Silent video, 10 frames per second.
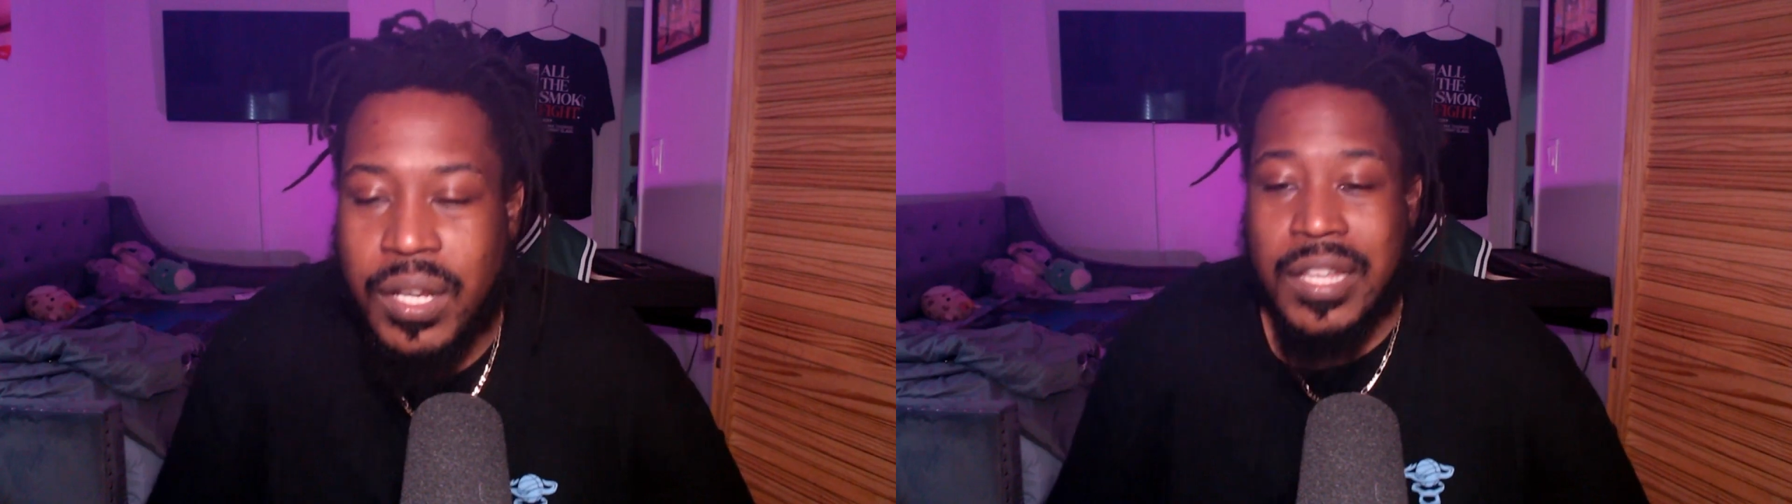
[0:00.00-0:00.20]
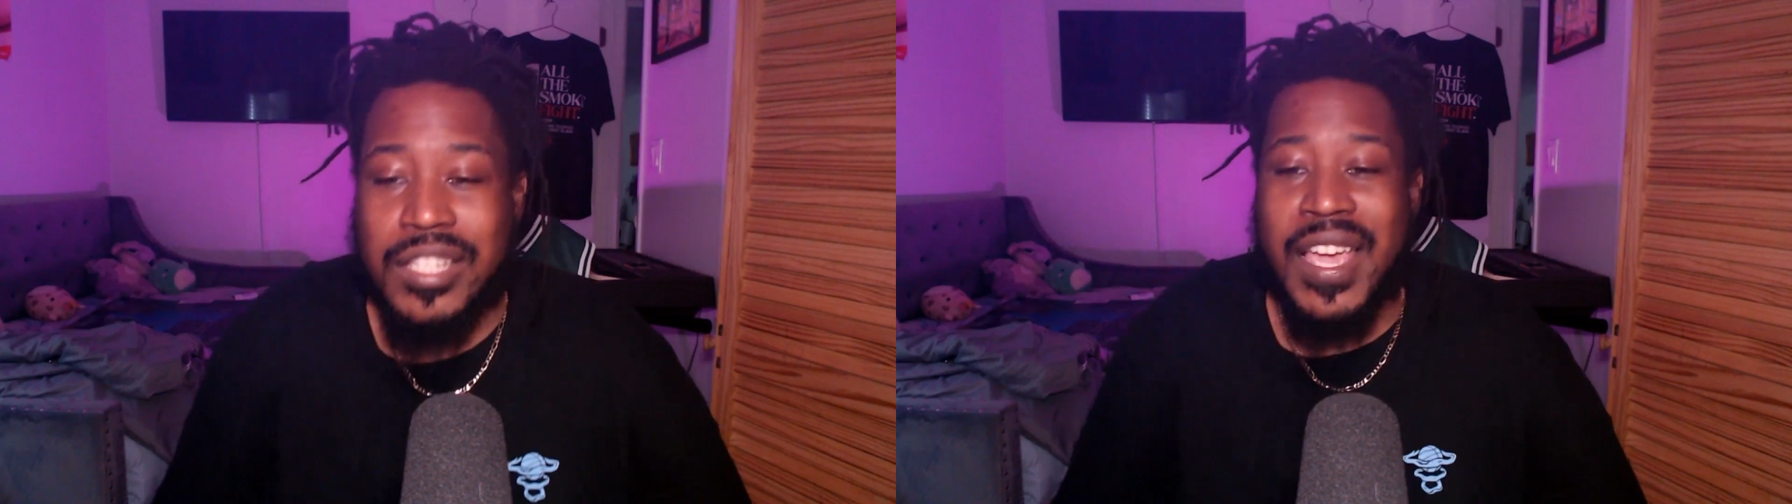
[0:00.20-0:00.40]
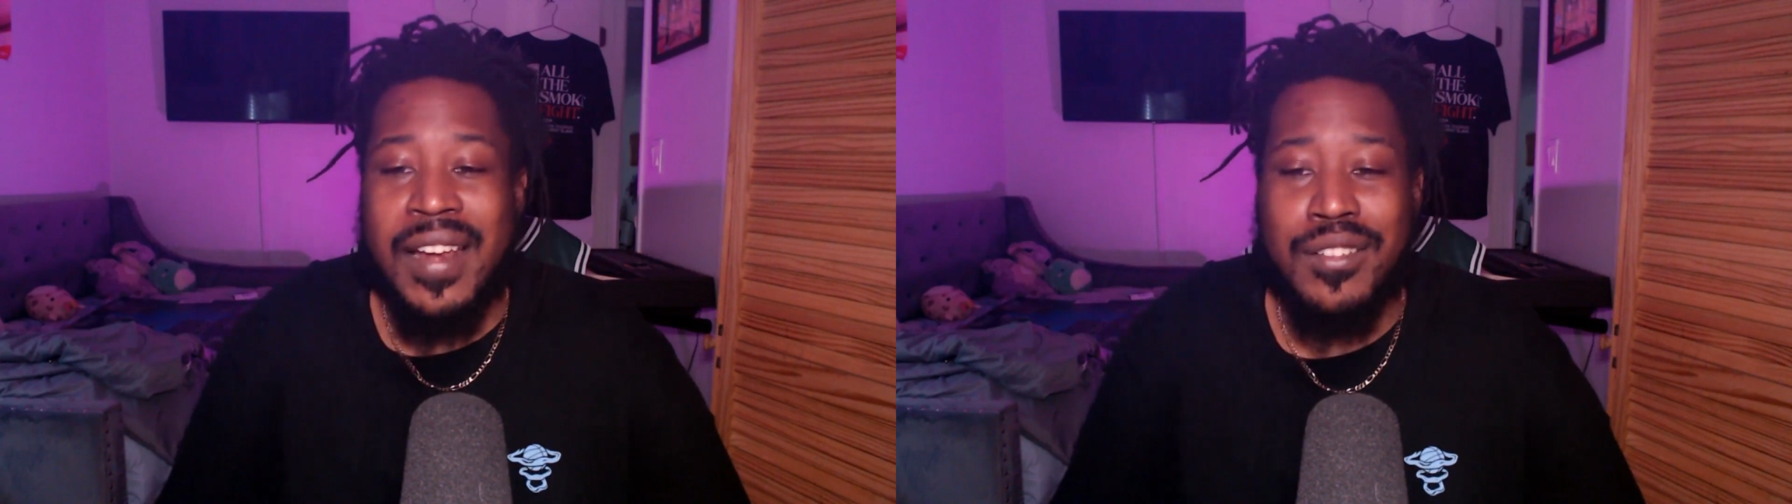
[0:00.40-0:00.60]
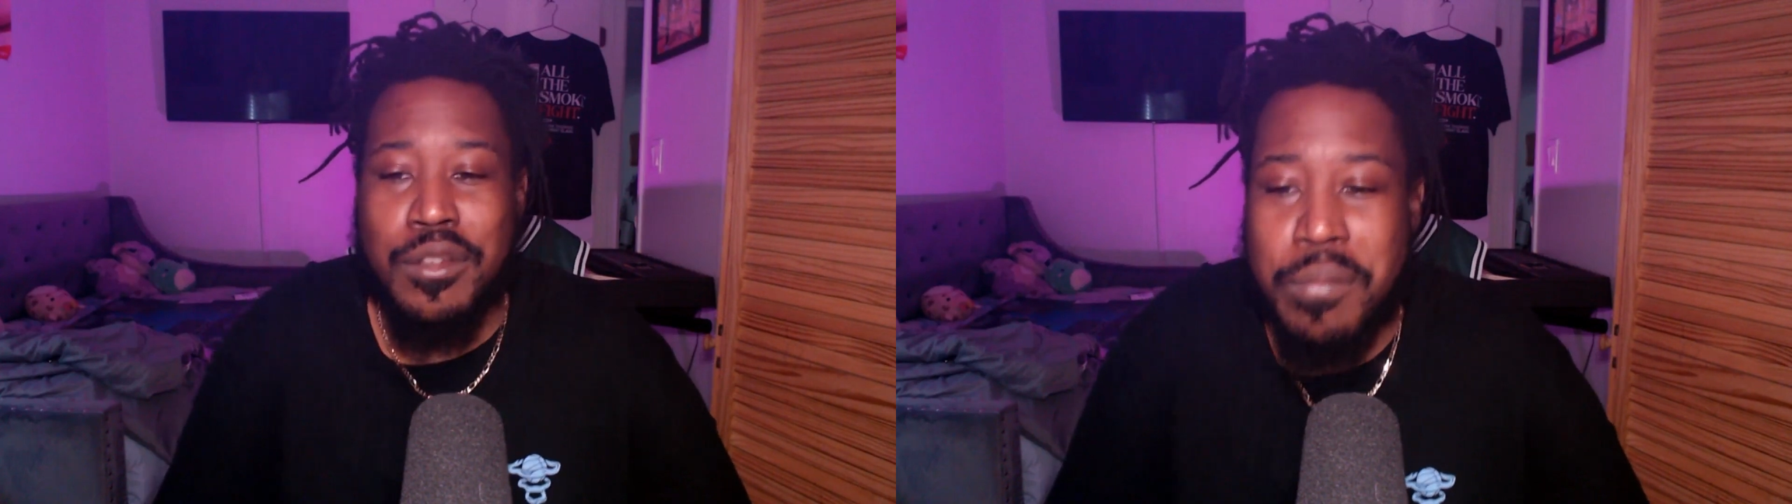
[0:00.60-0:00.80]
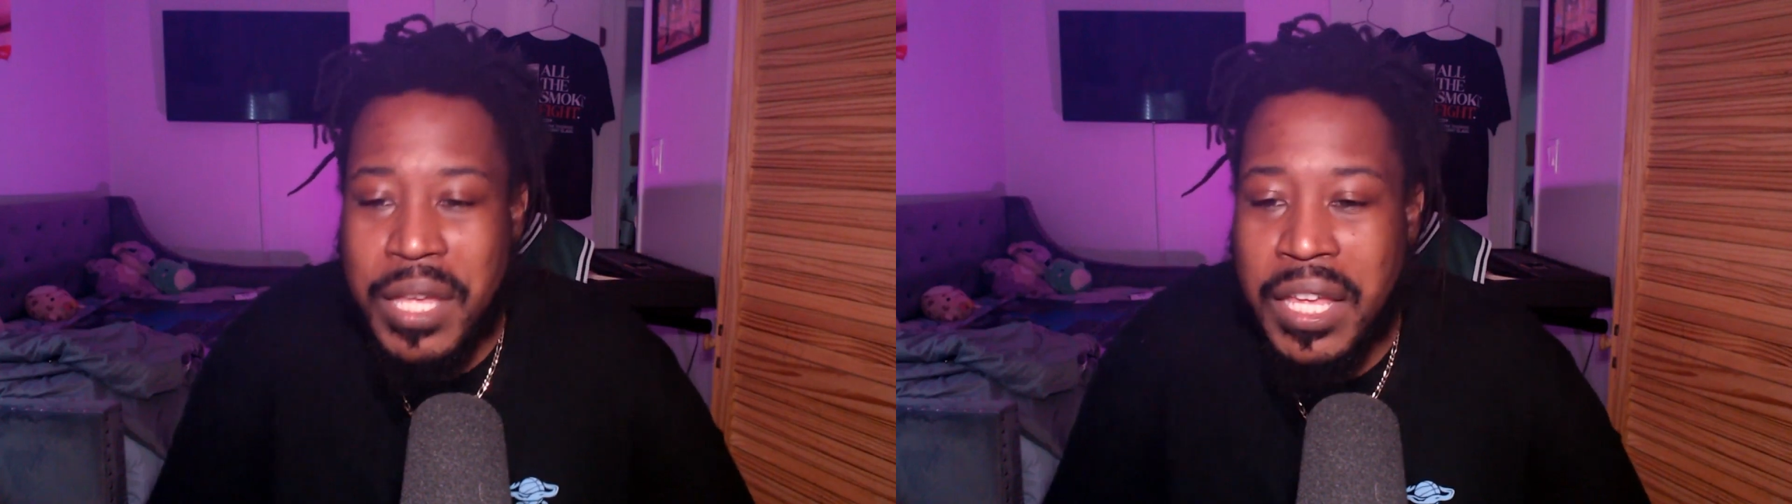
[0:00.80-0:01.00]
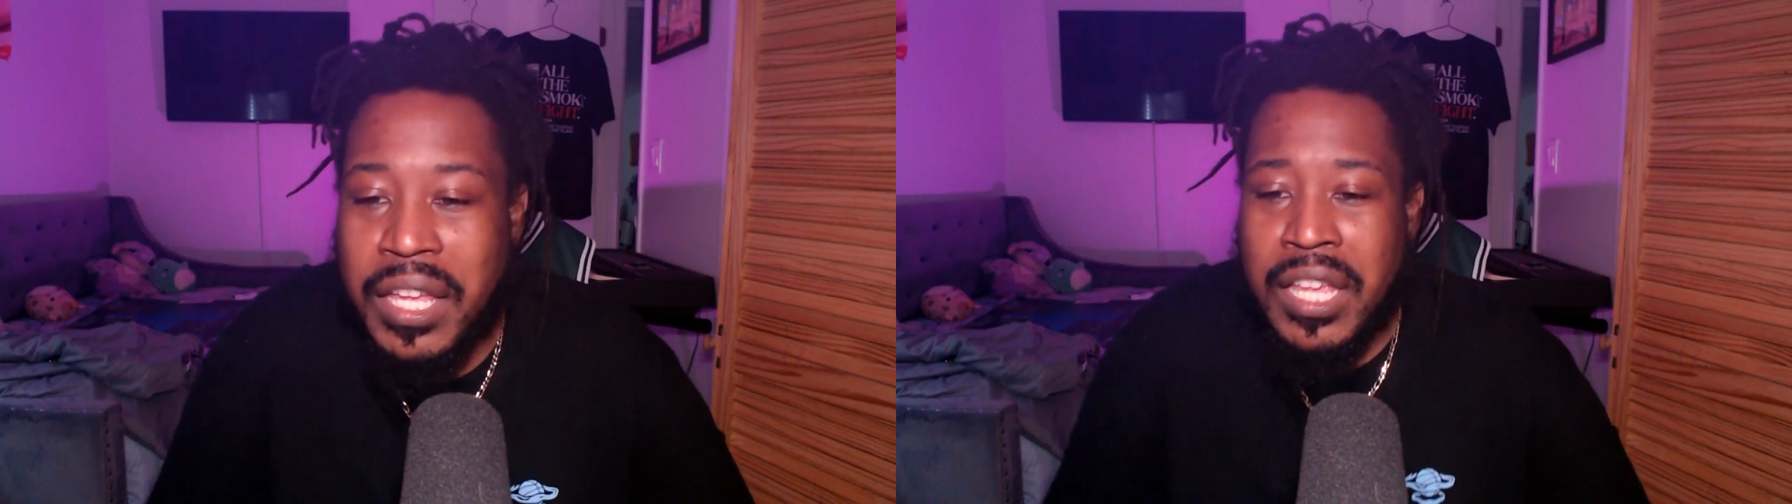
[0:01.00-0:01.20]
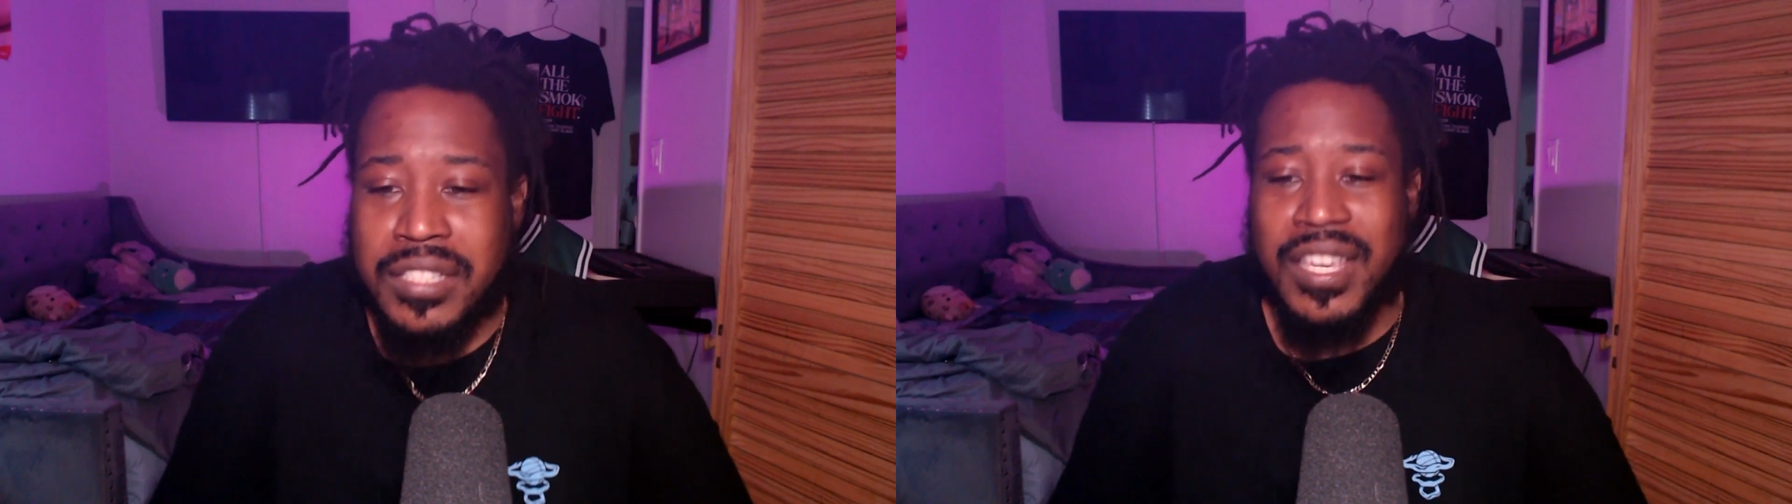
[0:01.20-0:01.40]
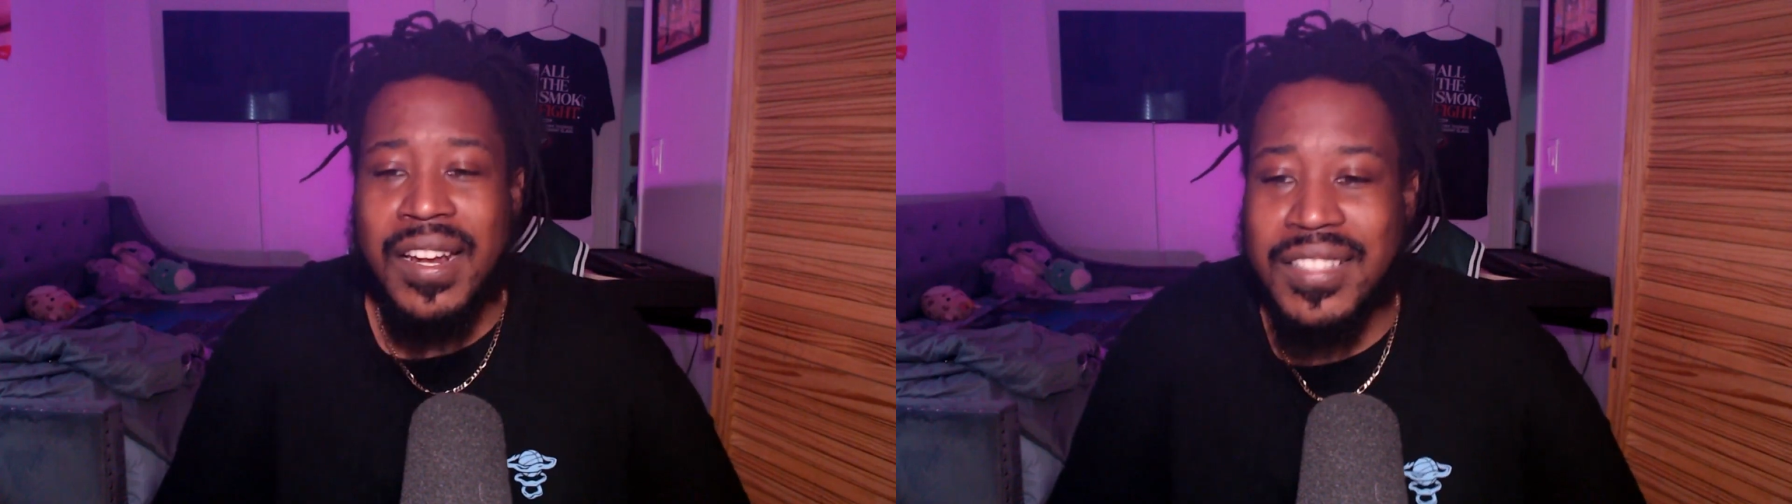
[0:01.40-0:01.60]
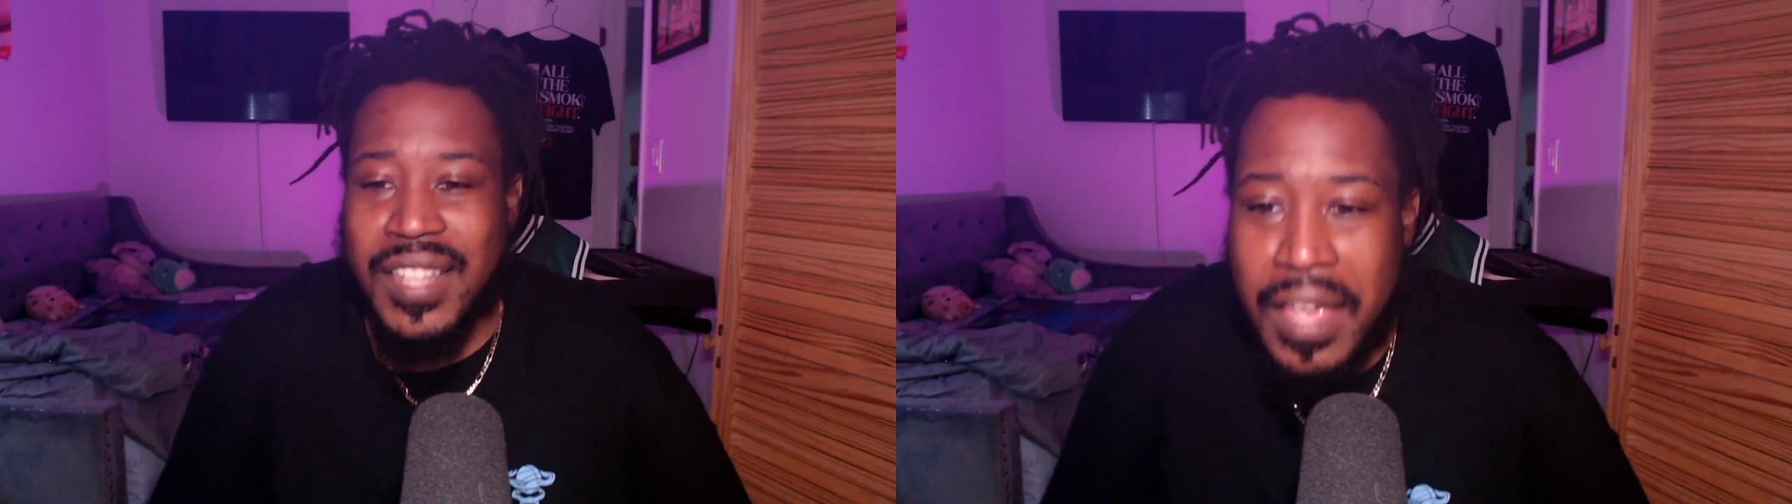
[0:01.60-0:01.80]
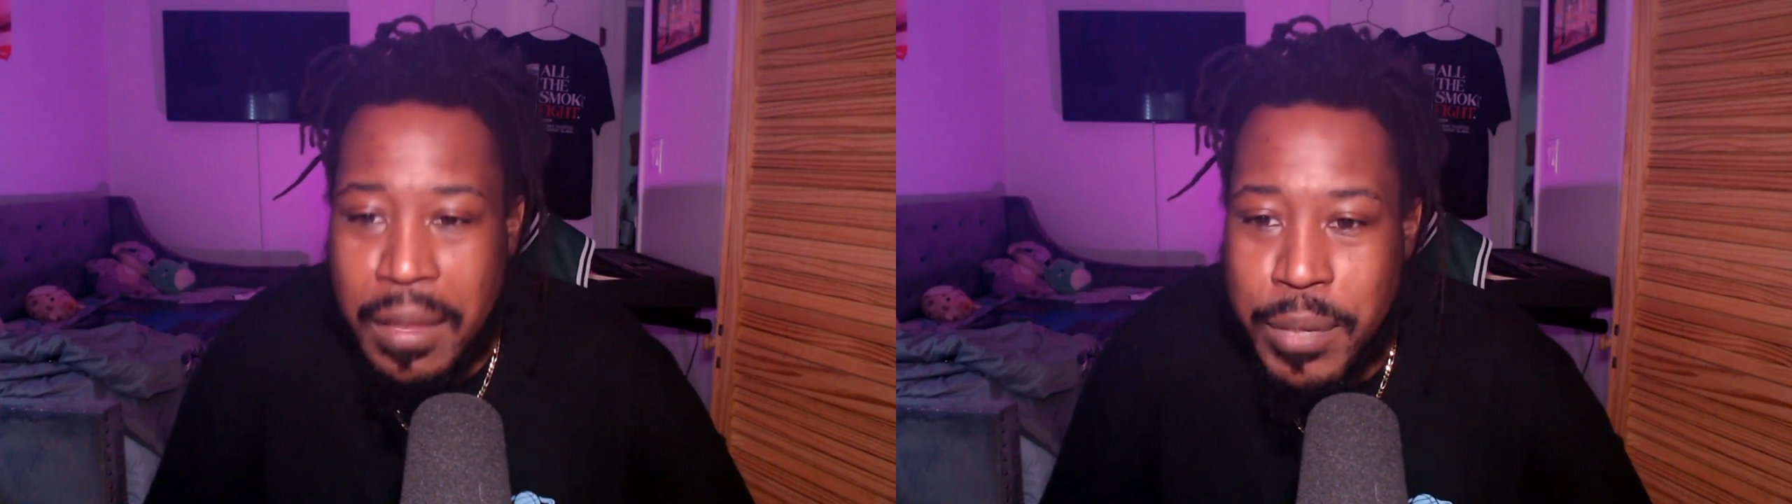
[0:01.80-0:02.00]
Shout out to me. Shout out
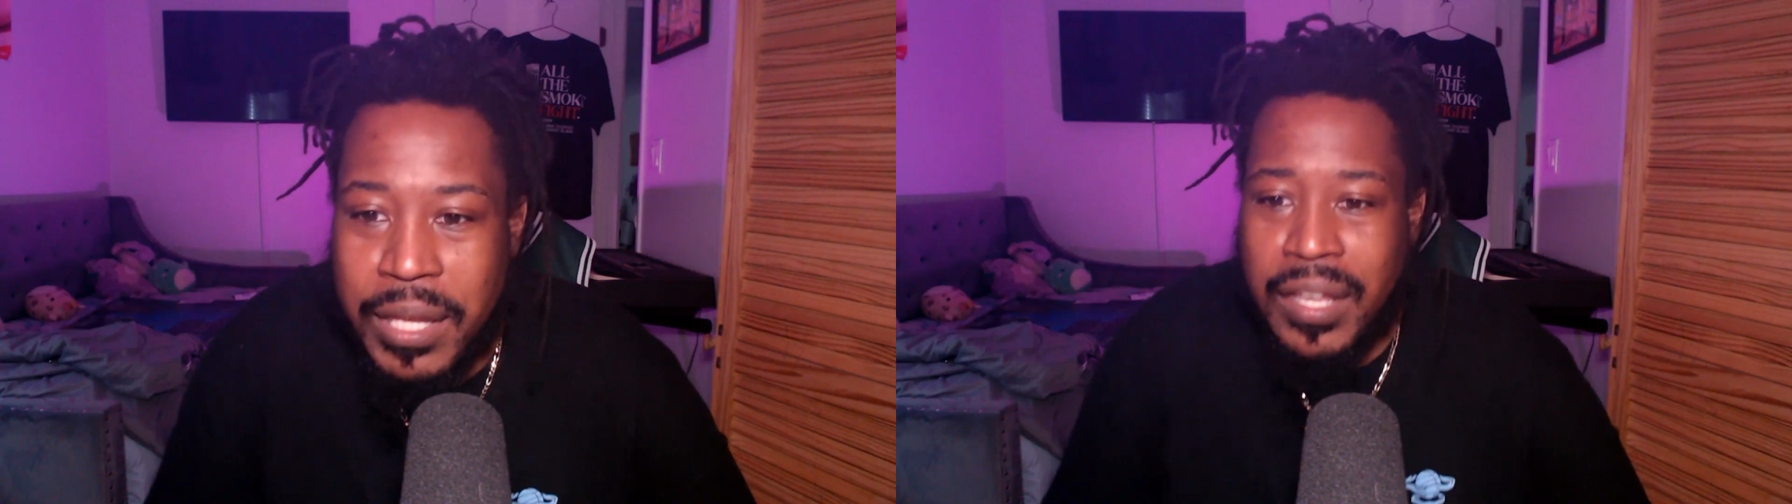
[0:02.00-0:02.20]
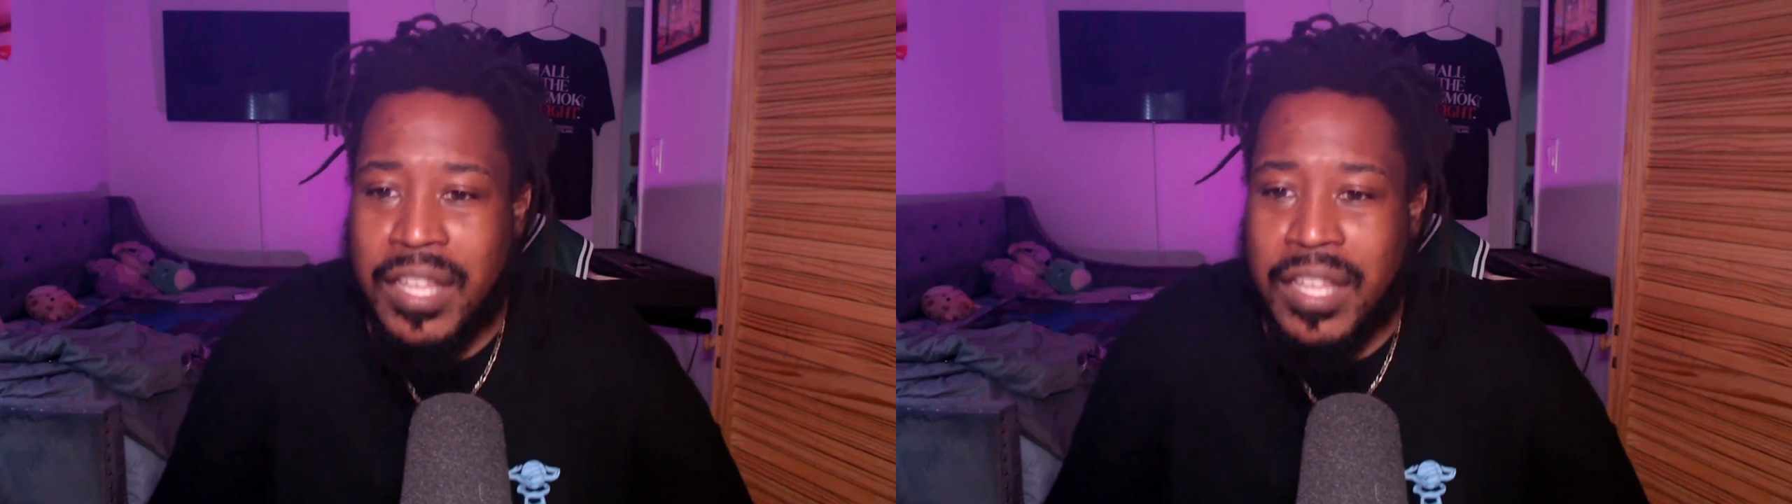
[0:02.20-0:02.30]
to Emmett.